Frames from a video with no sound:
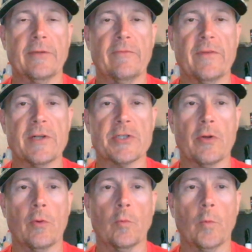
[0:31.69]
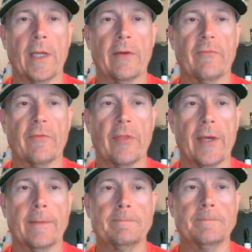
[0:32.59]
divisional win for
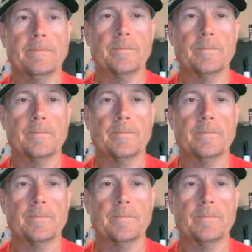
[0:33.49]
them.